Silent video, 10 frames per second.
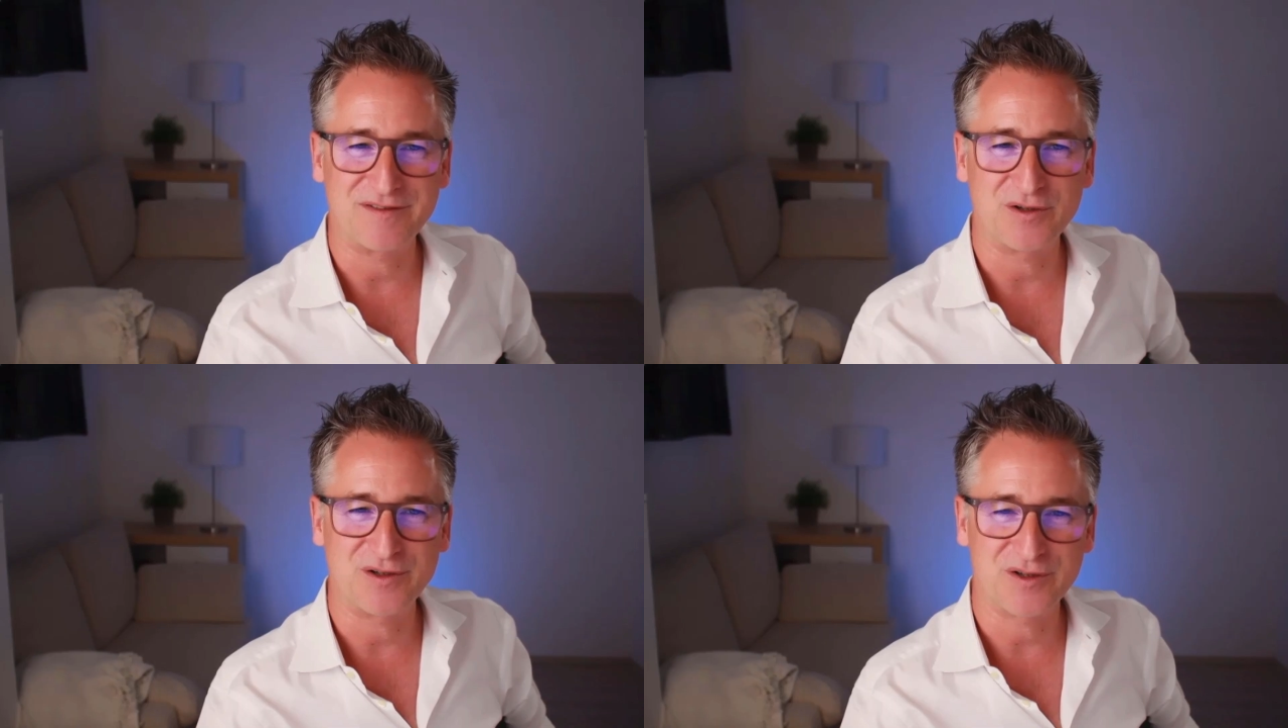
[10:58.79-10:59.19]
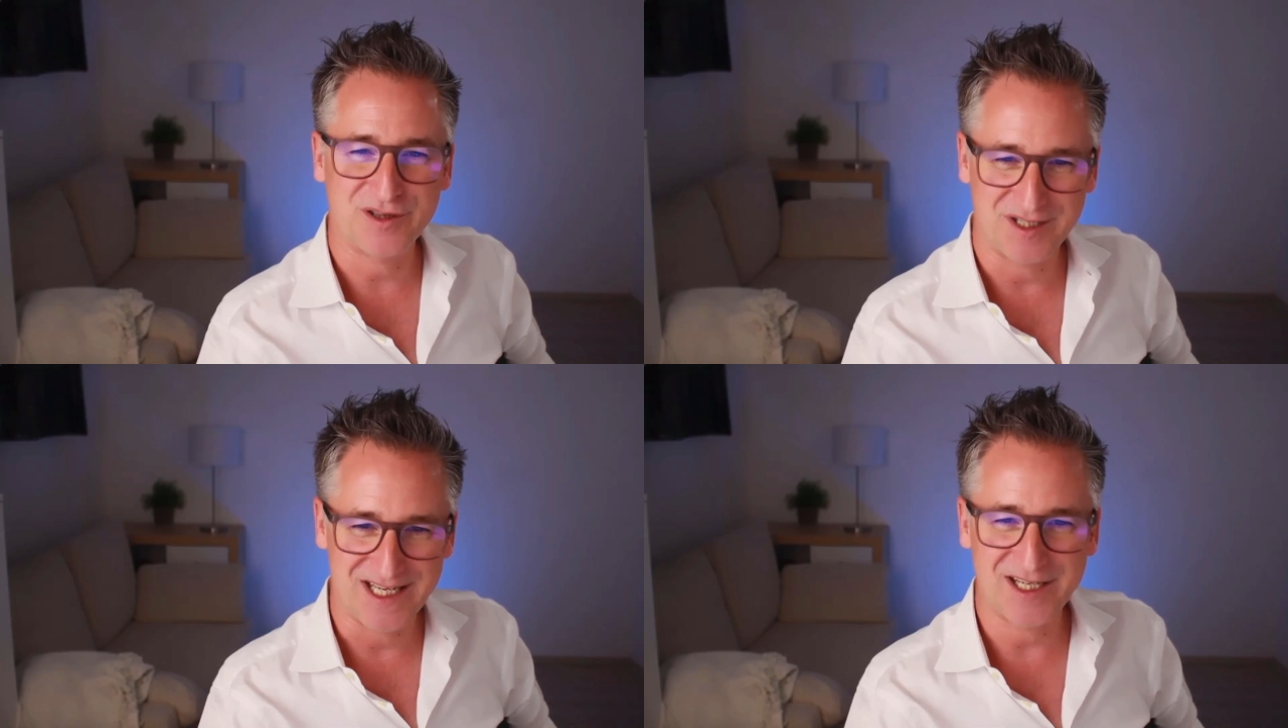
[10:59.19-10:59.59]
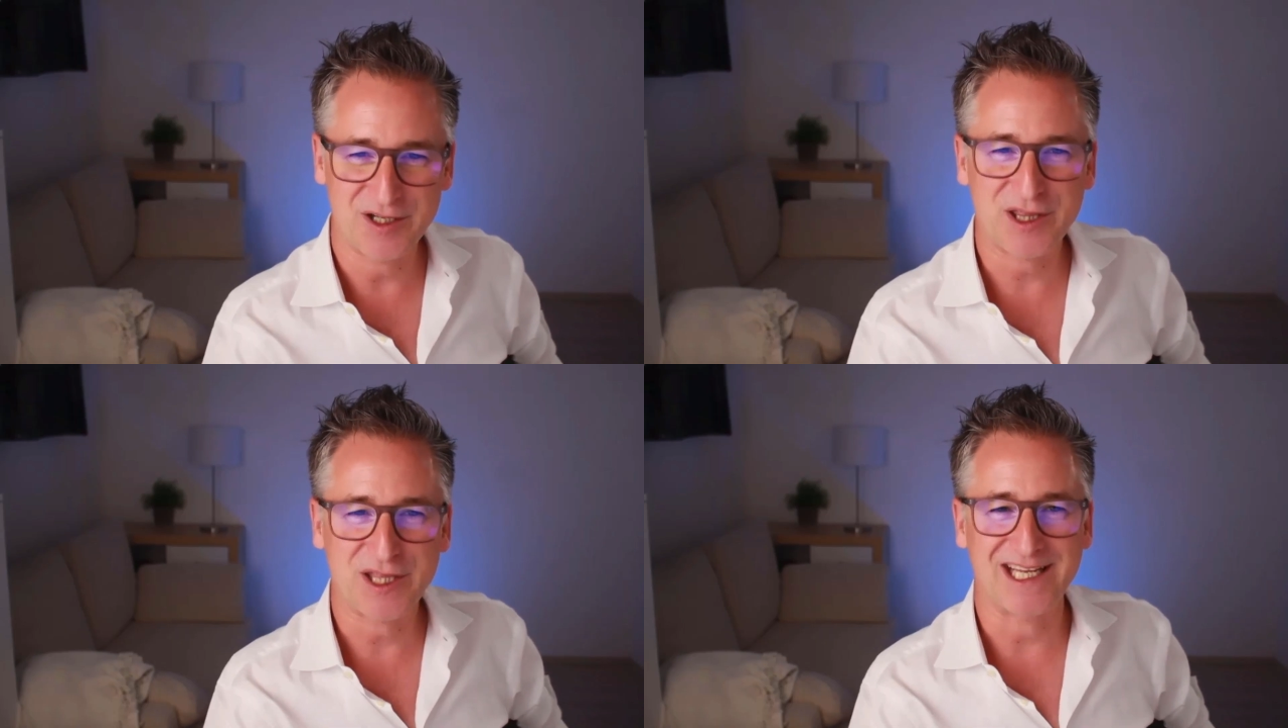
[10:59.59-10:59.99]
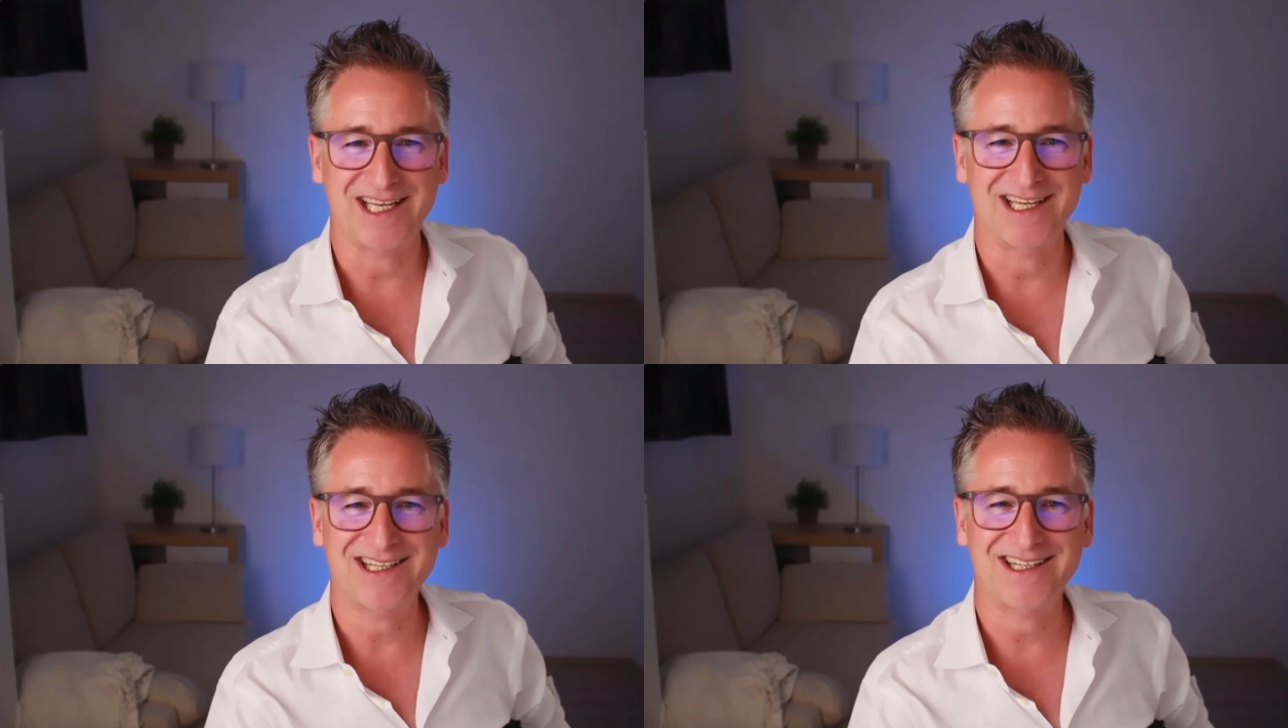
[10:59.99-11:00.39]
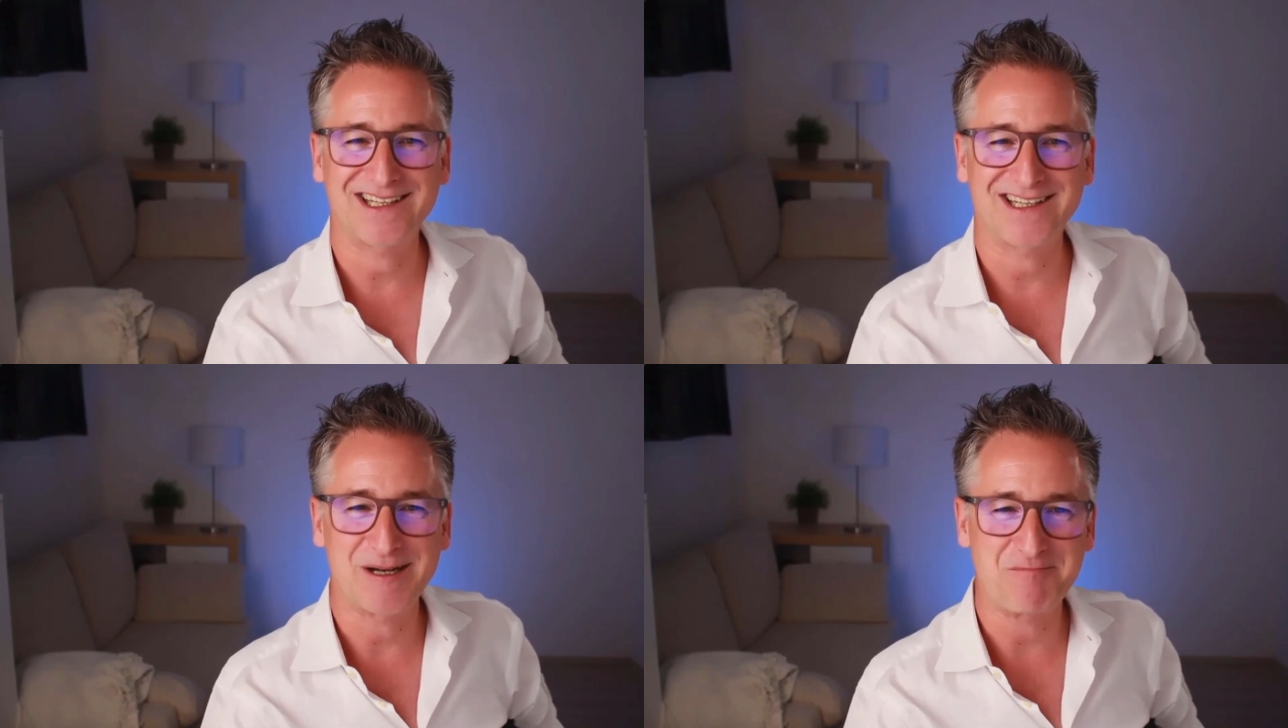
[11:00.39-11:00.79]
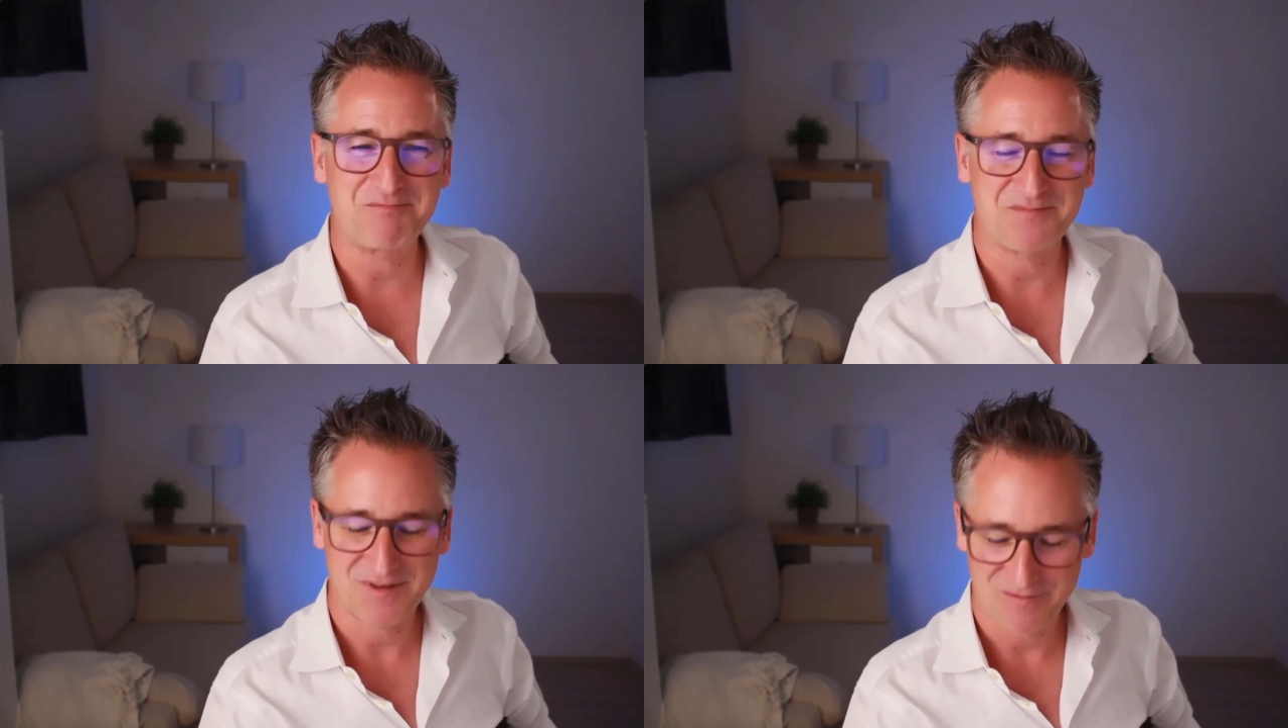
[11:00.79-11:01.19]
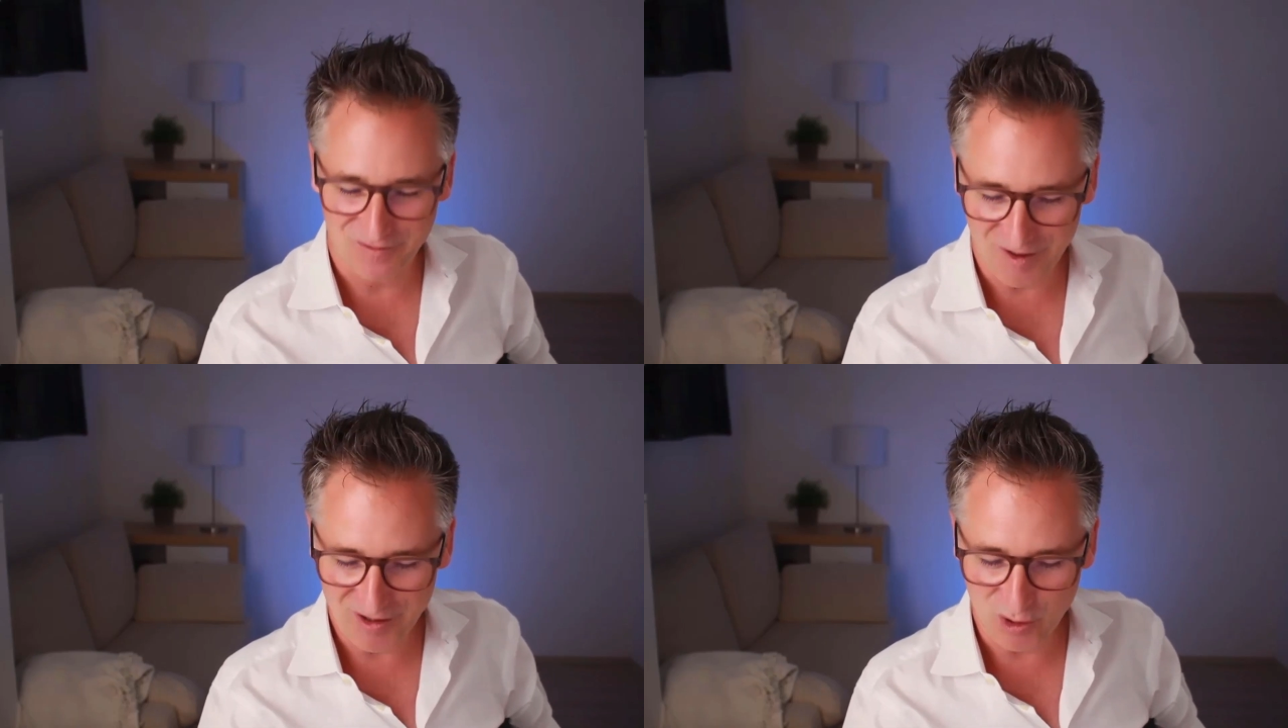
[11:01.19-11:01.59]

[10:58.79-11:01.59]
your inner thinking. Very